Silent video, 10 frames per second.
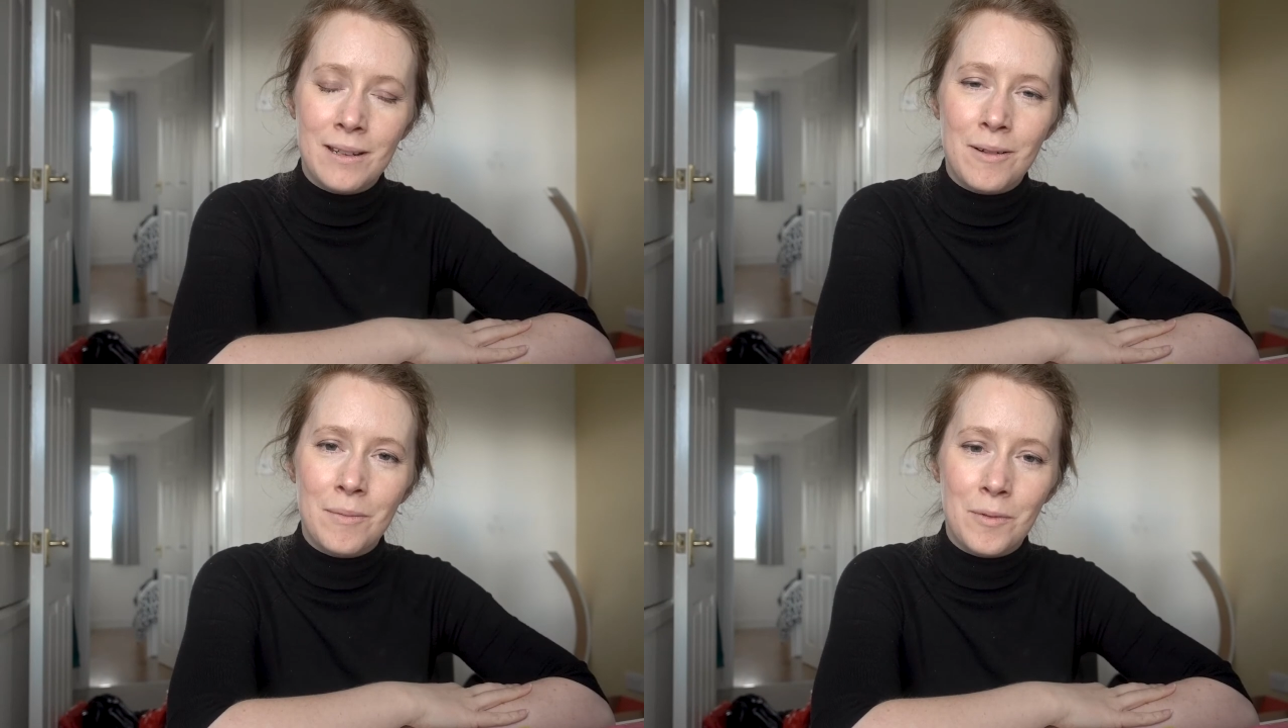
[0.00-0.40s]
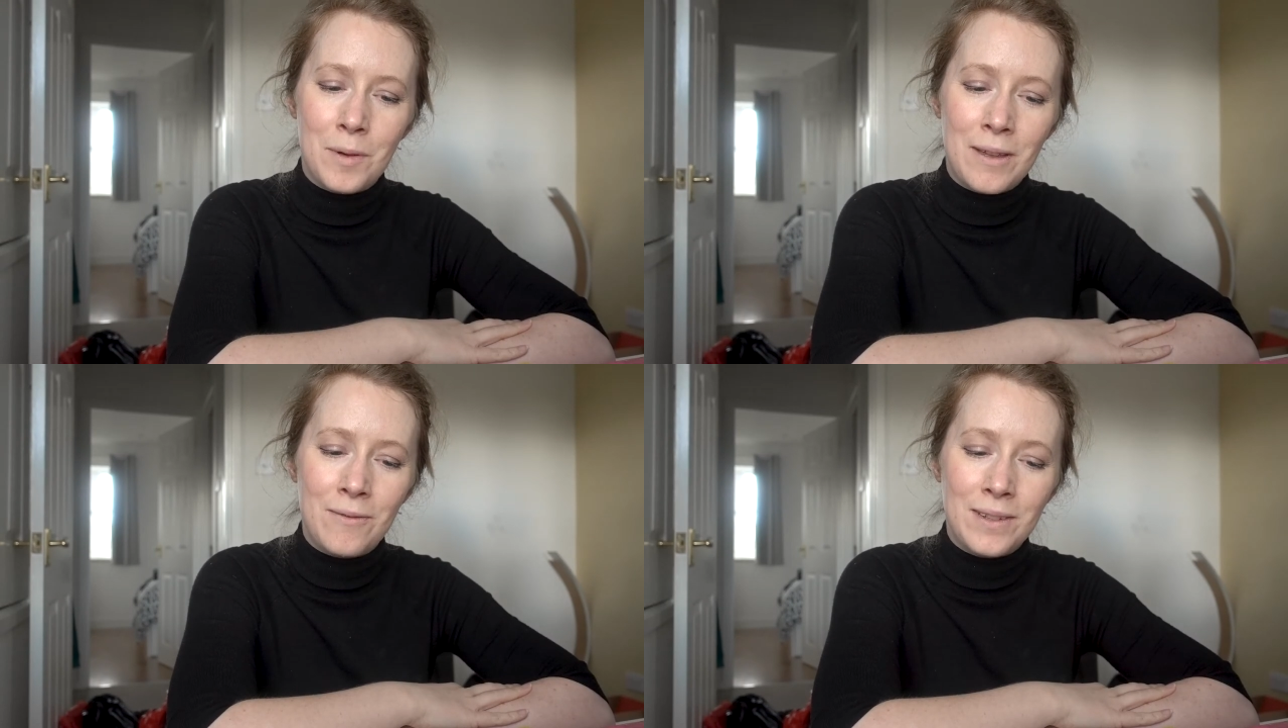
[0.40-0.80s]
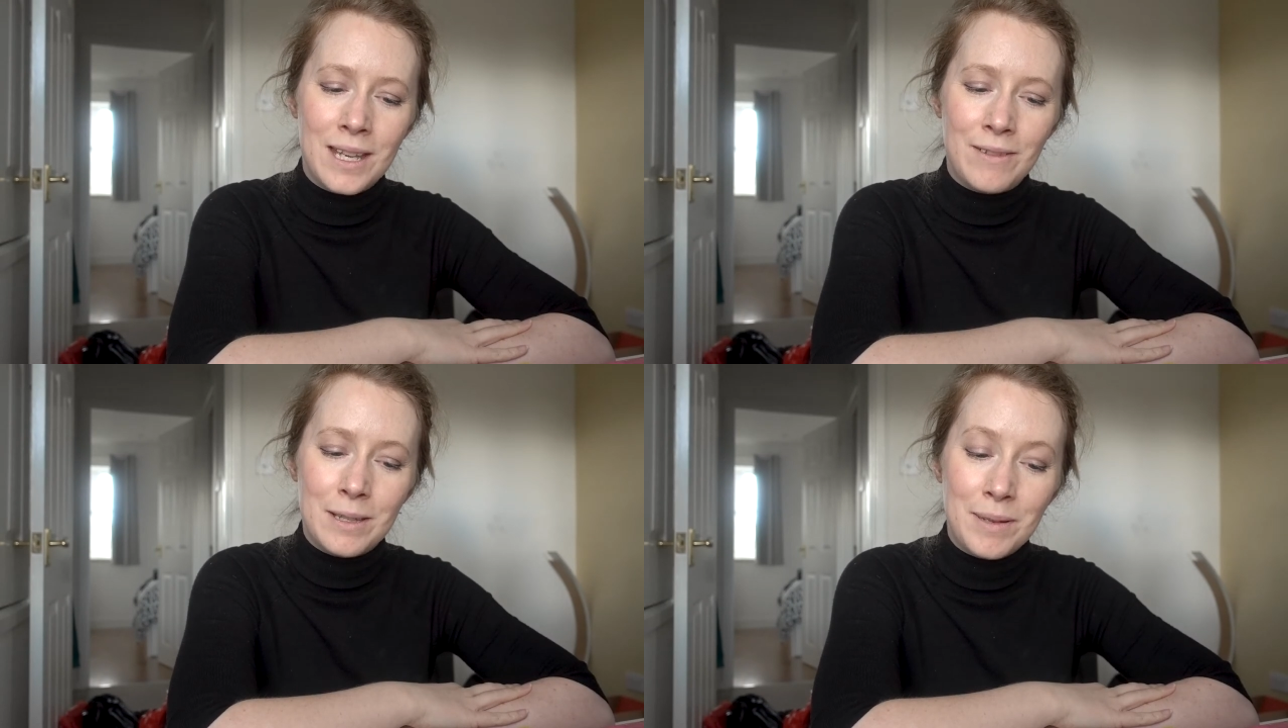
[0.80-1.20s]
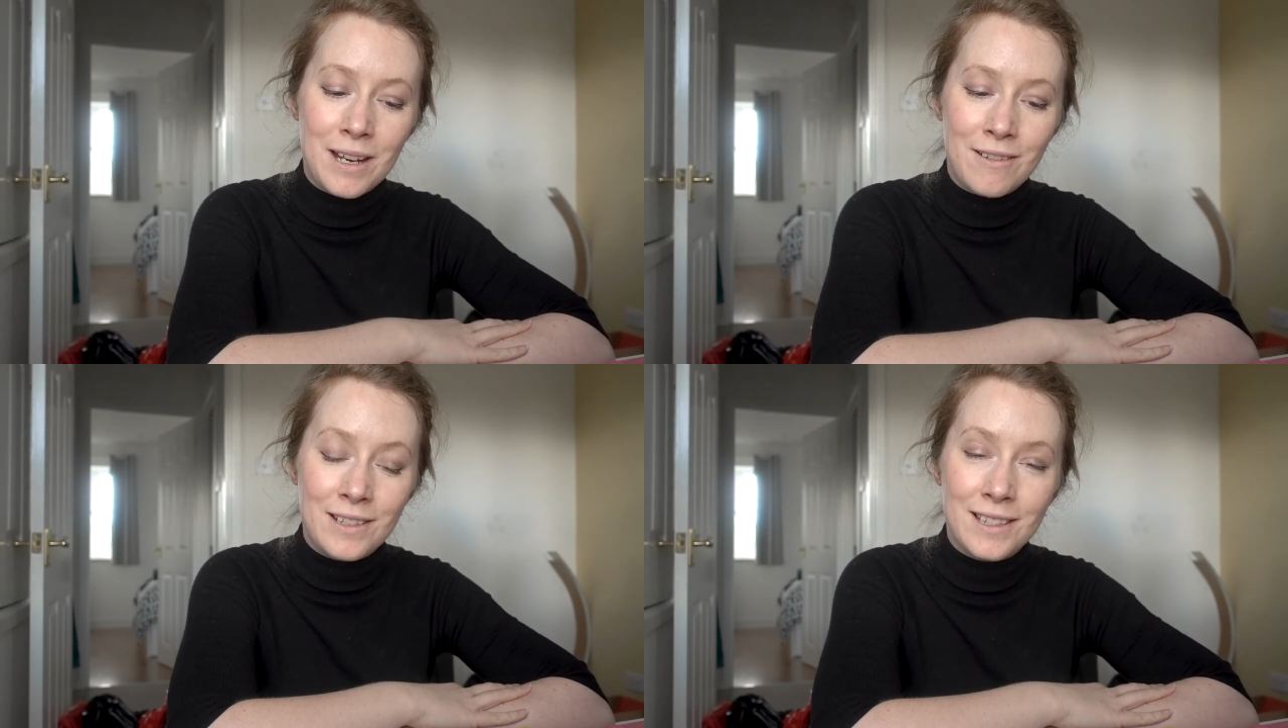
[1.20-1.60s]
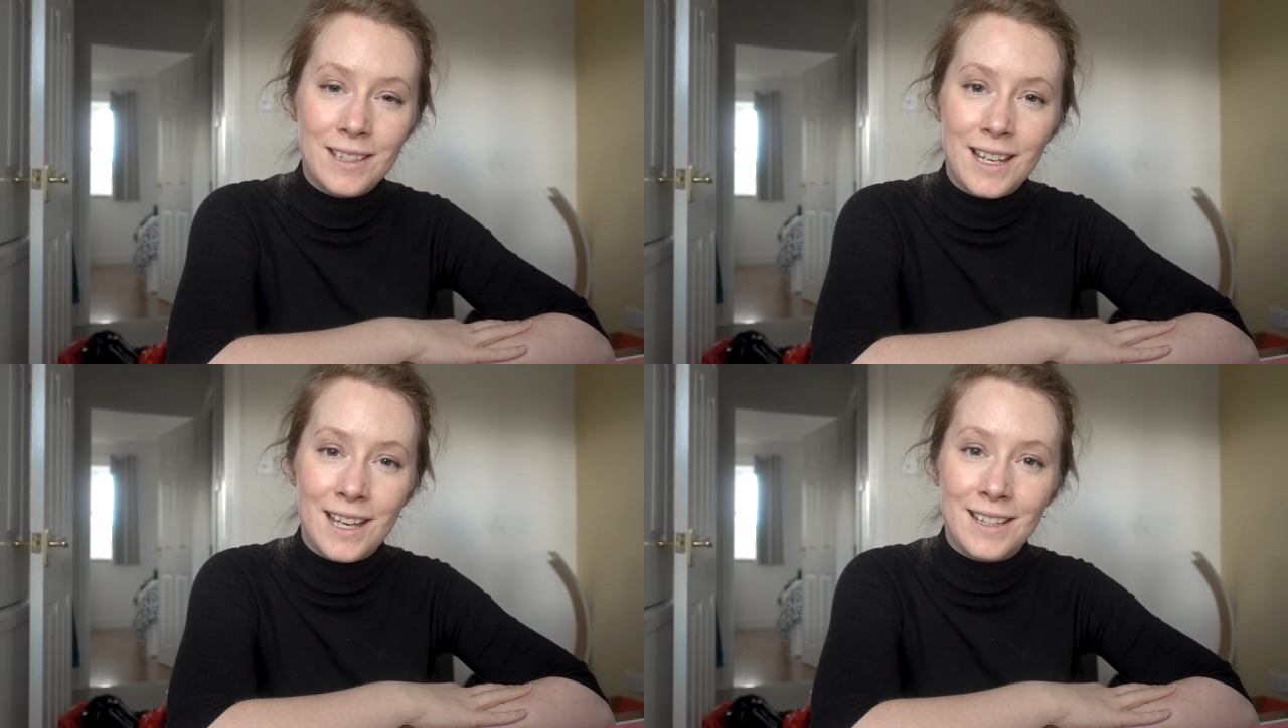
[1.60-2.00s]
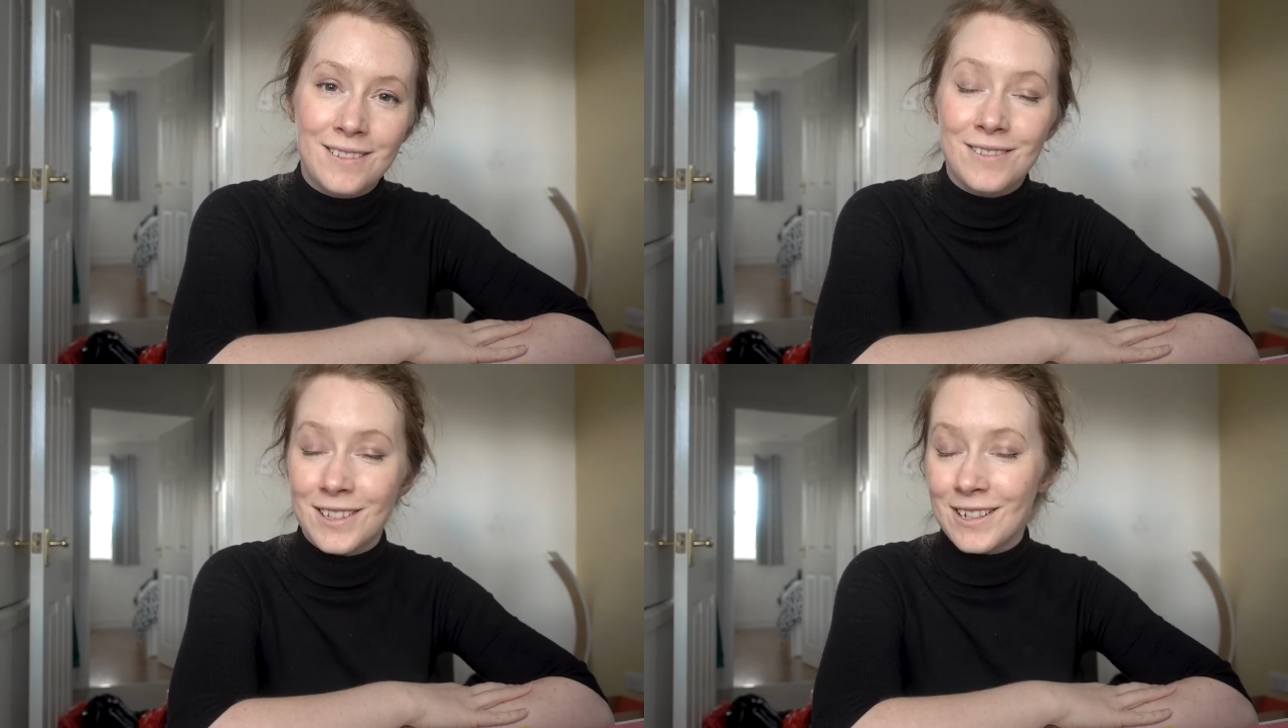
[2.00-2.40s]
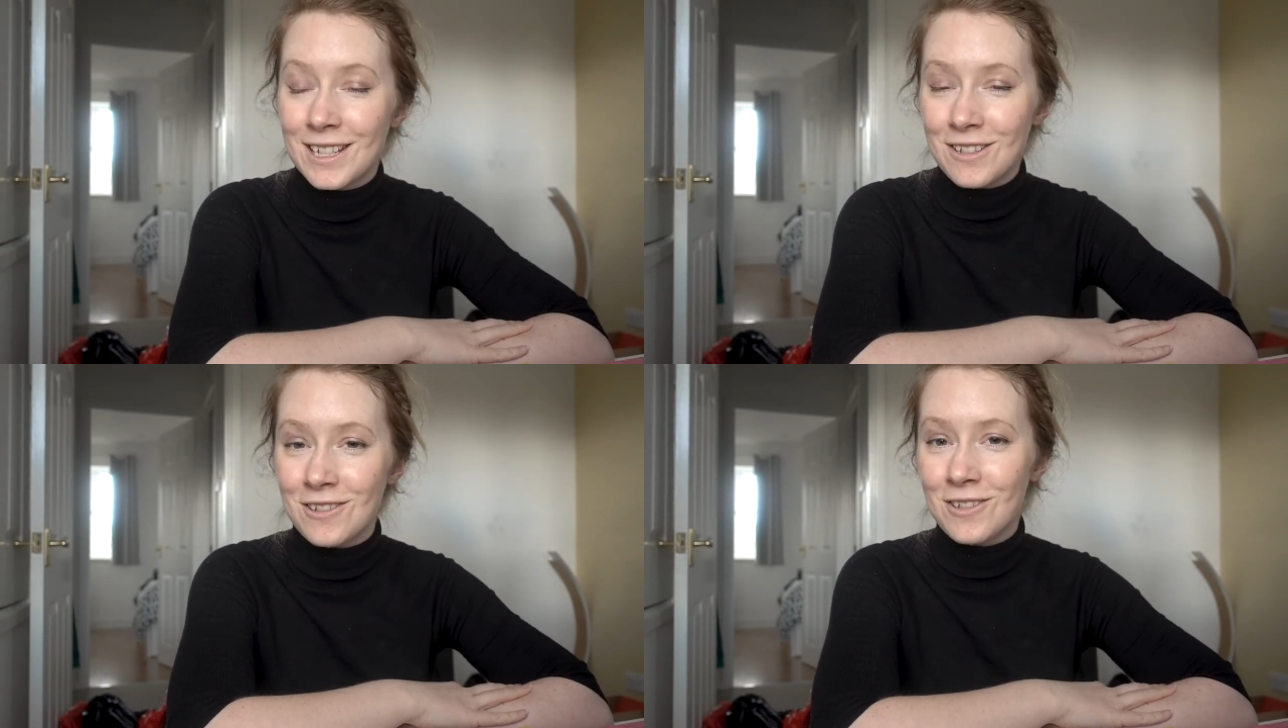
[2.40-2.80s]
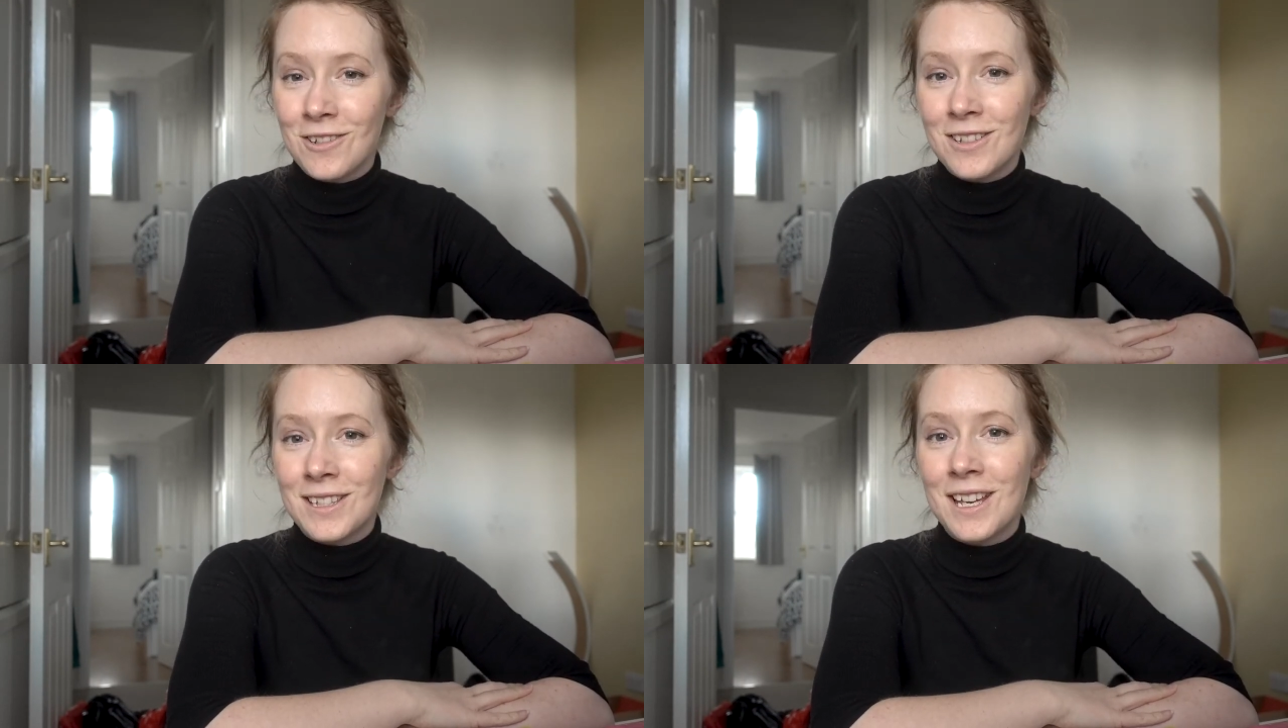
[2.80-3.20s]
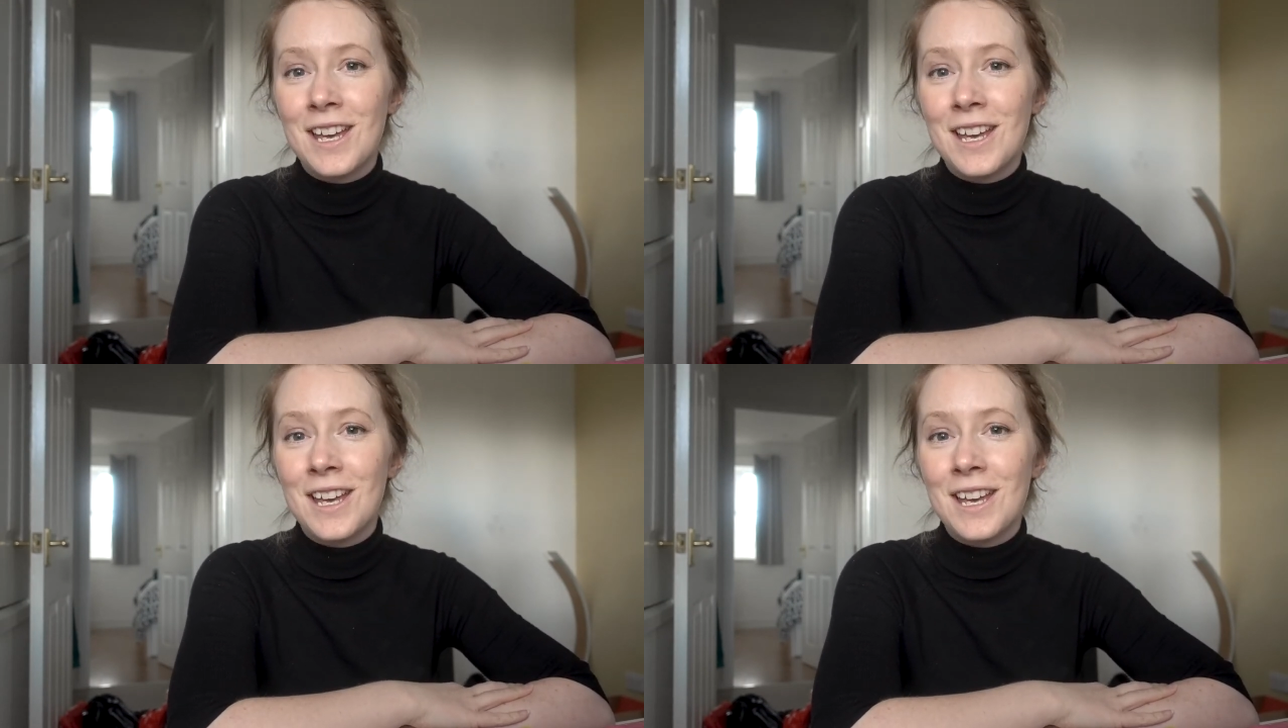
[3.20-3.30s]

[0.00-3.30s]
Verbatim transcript: up with David's parents and also their two dogs